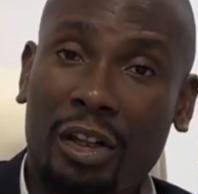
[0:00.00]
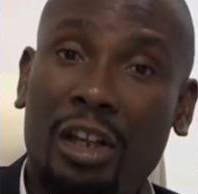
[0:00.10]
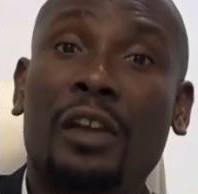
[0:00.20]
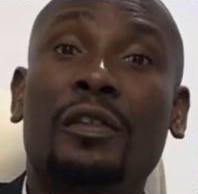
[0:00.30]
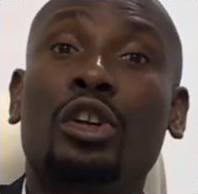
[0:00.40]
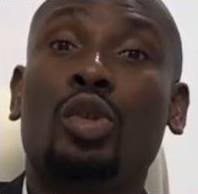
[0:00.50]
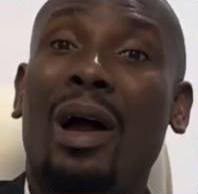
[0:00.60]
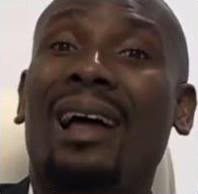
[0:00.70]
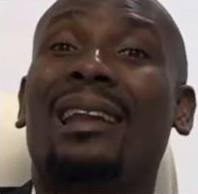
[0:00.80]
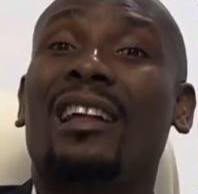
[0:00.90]
Give it to
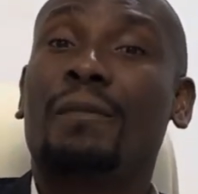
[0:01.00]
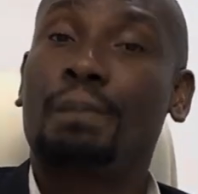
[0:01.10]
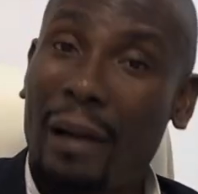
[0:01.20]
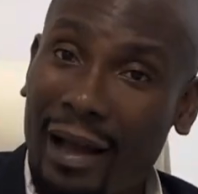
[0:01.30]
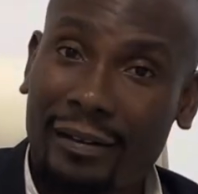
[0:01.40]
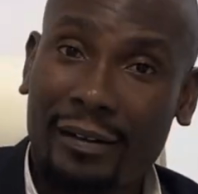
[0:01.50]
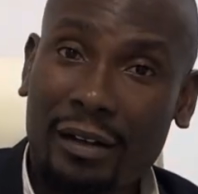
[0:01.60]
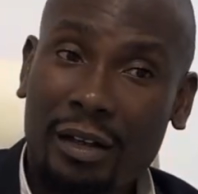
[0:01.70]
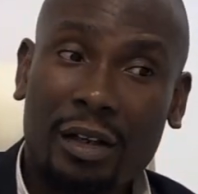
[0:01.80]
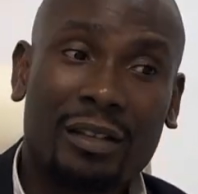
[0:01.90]
an expert.
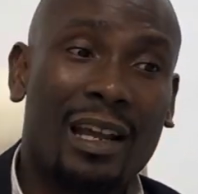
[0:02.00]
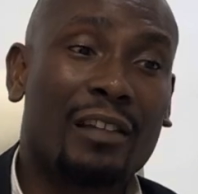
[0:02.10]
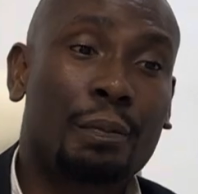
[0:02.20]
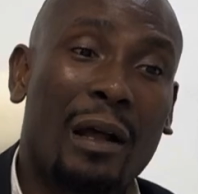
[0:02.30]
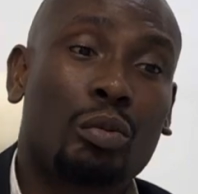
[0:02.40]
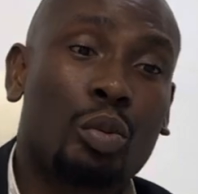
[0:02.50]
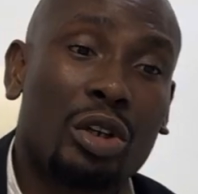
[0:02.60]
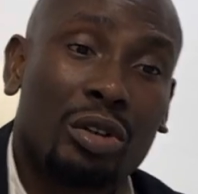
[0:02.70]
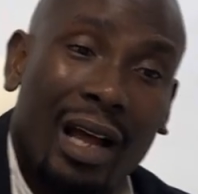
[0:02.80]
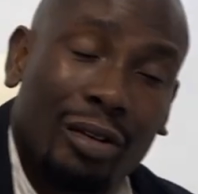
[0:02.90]
The expert
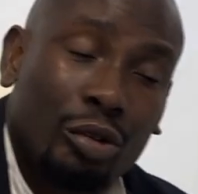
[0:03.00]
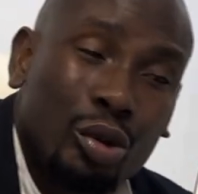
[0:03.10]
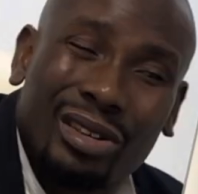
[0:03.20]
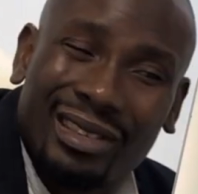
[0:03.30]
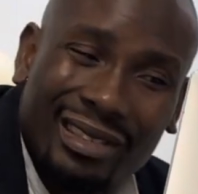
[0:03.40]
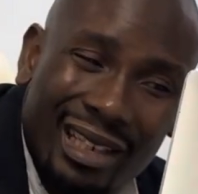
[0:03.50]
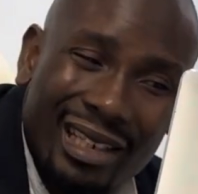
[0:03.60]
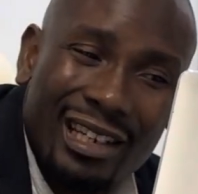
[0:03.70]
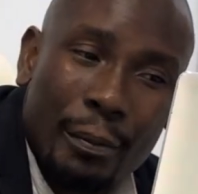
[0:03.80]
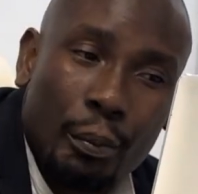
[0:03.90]
will do the thing
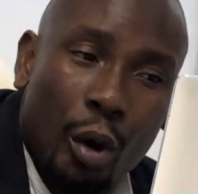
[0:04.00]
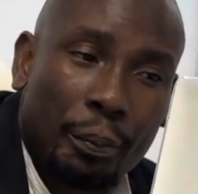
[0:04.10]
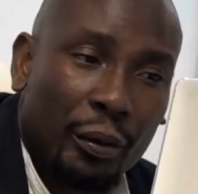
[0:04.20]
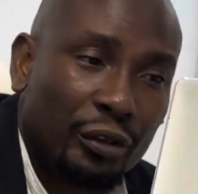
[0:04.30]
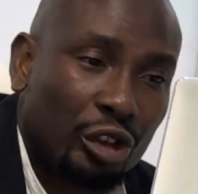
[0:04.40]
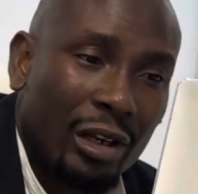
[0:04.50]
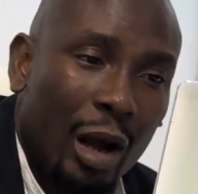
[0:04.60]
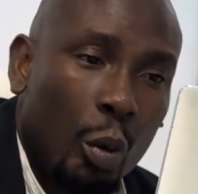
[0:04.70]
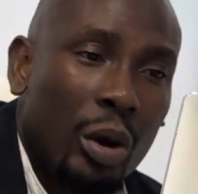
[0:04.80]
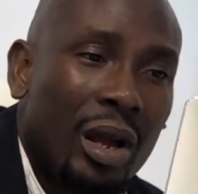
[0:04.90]
in a more
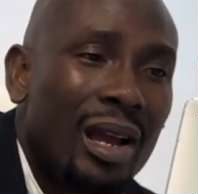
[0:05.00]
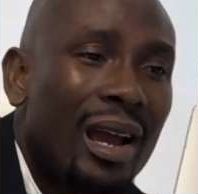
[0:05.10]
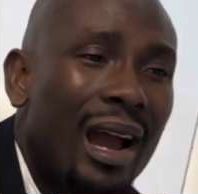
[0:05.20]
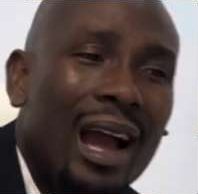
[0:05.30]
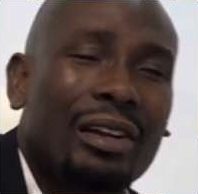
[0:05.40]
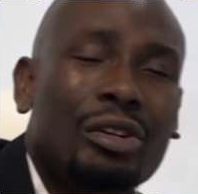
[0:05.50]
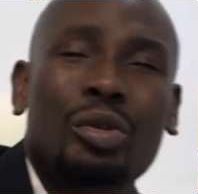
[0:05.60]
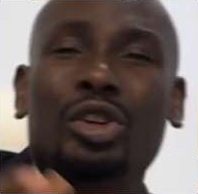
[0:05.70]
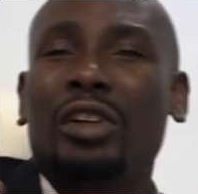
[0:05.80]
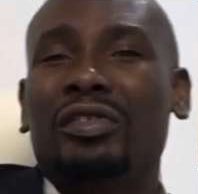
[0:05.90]
professional way, and you
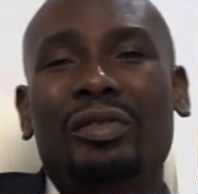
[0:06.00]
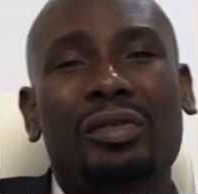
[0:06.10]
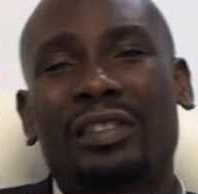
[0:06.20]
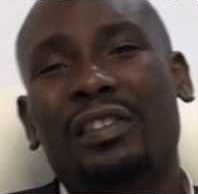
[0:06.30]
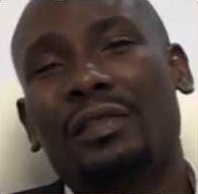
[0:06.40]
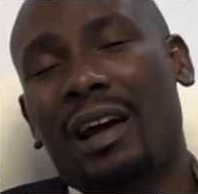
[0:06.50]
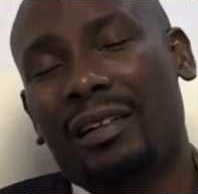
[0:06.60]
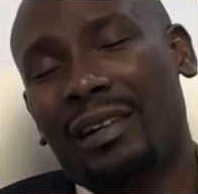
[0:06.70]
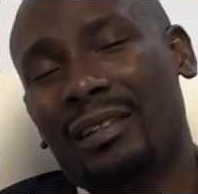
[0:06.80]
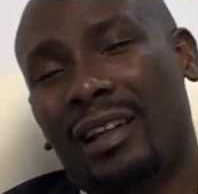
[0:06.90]
just receive your
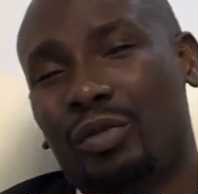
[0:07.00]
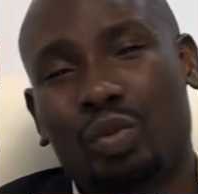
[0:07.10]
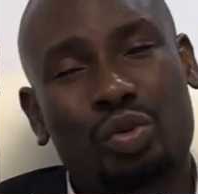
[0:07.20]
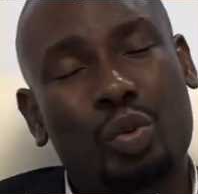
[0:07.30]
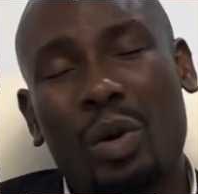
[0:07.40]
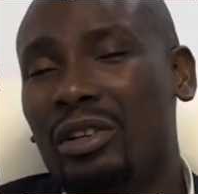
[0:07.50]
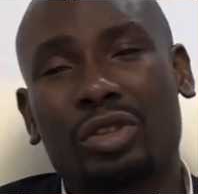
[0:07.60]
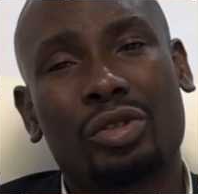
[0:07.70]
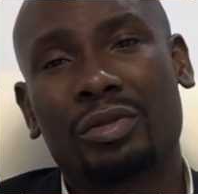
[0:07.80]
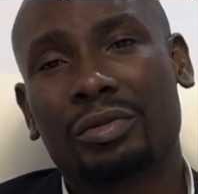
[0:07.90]
rent and when
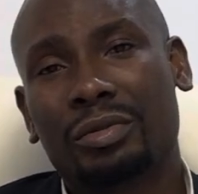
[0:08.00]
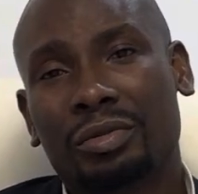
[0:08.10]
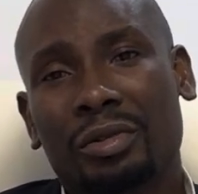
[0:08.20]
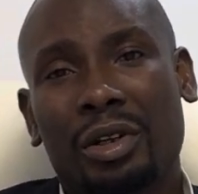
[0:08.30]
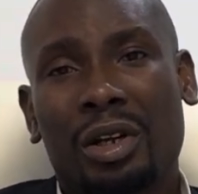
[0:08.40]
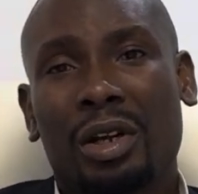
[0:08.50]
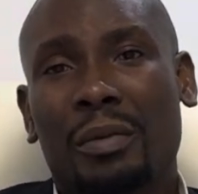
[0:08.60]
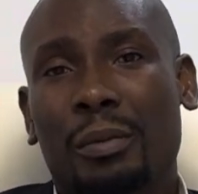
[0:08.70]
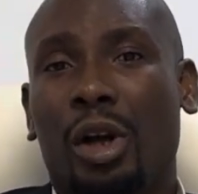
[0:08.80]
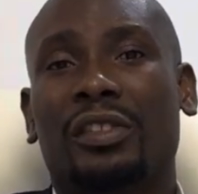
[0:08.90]
due.
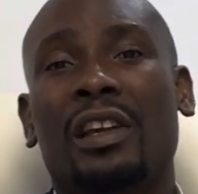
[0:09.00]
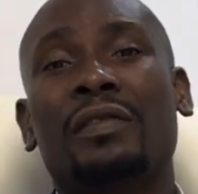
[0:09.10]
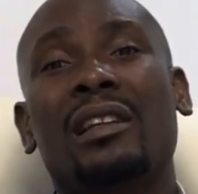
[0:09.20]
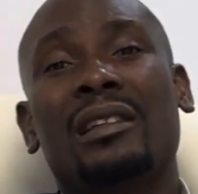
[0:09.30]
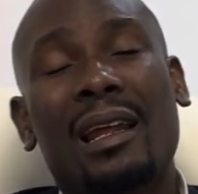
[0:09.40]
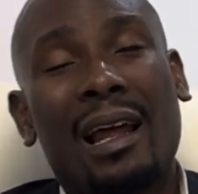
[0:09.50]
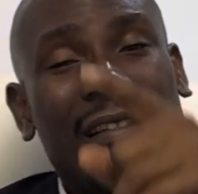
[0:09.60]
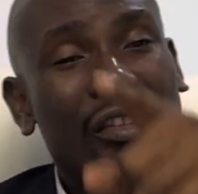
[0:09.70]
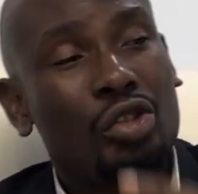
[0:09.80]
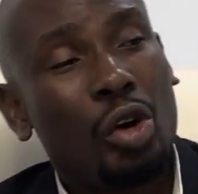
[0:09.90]
Because if the tenant
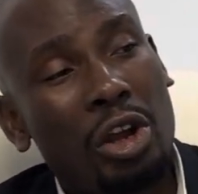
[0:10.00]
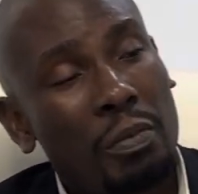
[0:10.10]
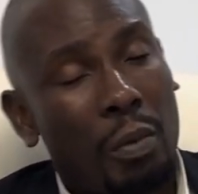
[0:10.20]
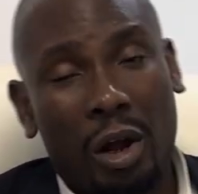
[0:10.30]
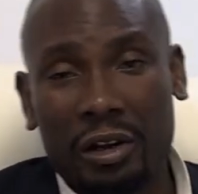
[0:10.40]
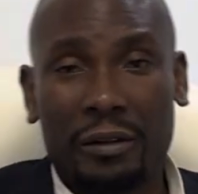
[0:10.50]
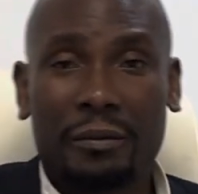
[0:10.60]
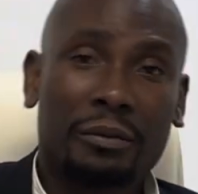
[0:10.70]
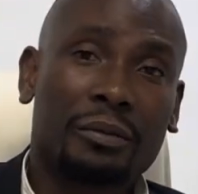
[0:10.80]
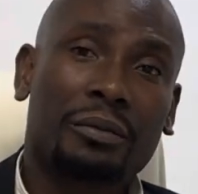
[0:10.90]
is owing money,
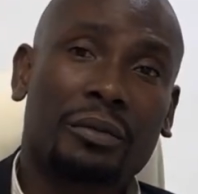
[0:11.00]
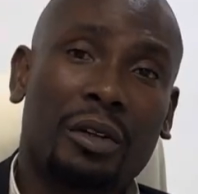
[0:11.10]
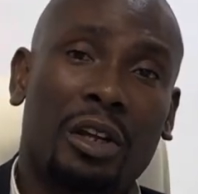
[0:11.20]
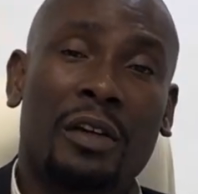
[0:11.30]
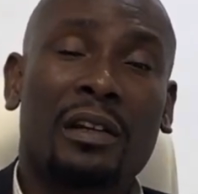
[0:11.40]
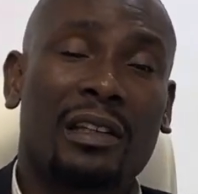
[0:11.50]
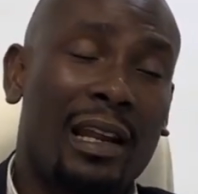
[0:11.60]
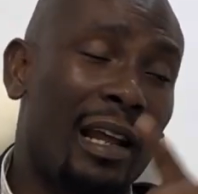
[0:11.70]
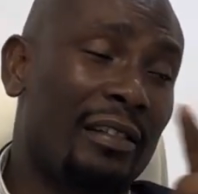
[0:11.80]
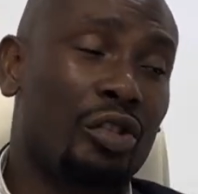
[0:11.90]
do
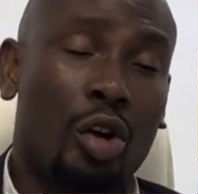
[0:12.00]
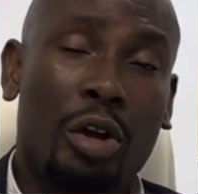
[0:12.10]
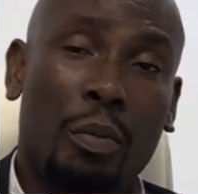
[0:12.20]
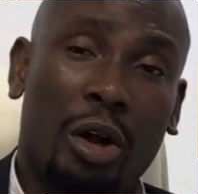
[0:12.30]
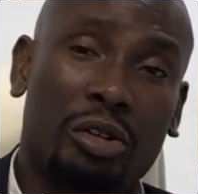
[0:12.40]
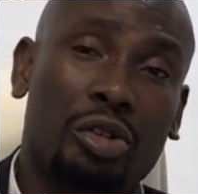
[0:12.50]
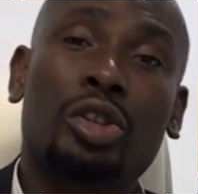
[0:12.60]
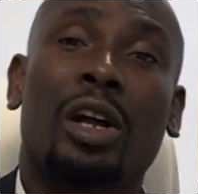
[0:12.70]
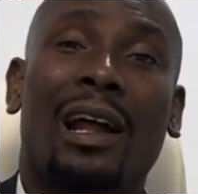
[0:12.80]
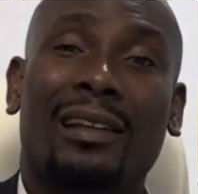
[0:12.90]
you
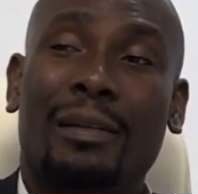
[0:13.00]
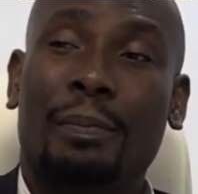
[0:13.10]
know that the